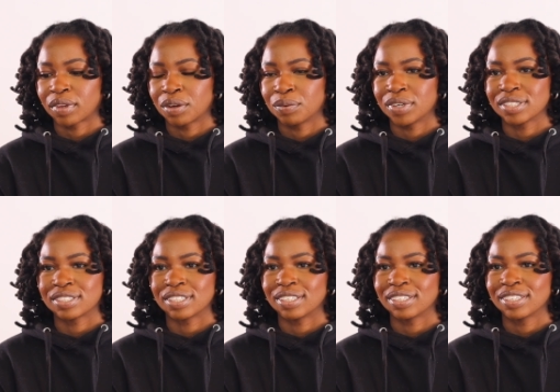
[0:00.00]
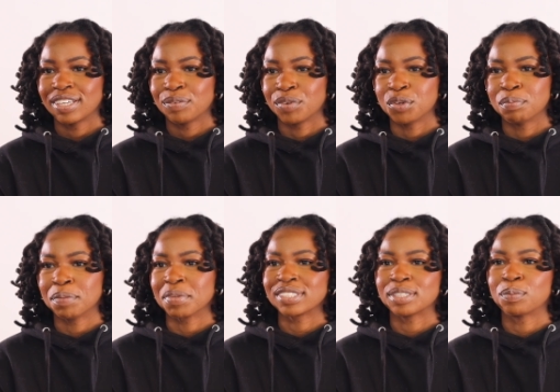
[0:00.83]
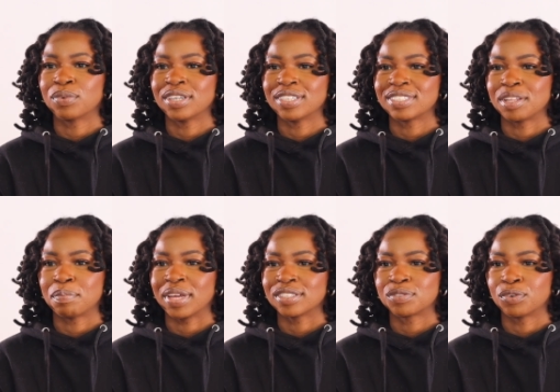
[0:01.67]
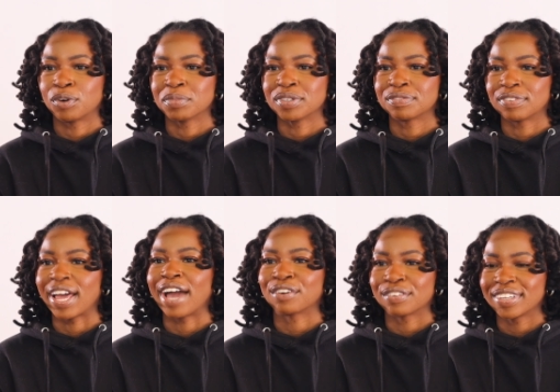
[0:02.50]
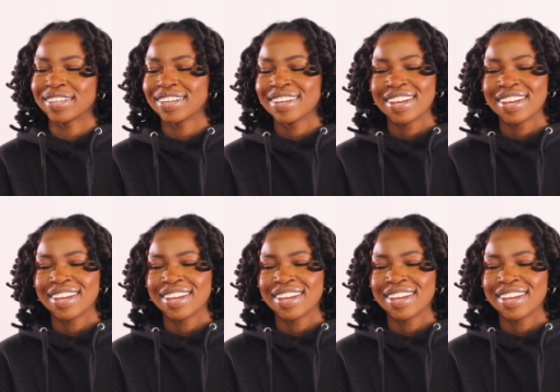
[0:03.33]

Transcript: what is it? When you mimic someone, it's the best form of flattery.